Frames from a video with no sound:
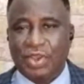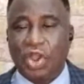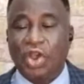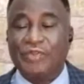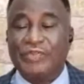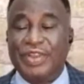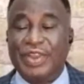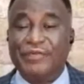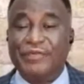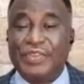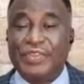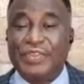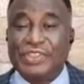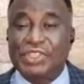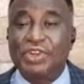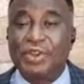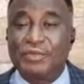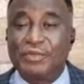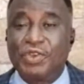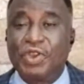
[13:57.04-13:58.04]
of the
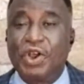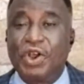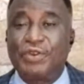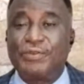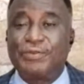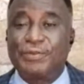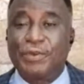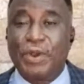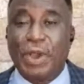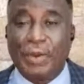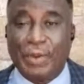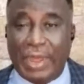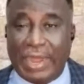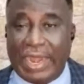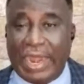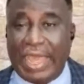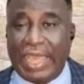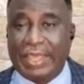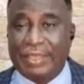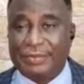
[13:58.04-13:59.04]
vision of God for our
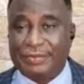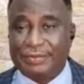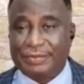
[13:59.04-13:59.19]
life.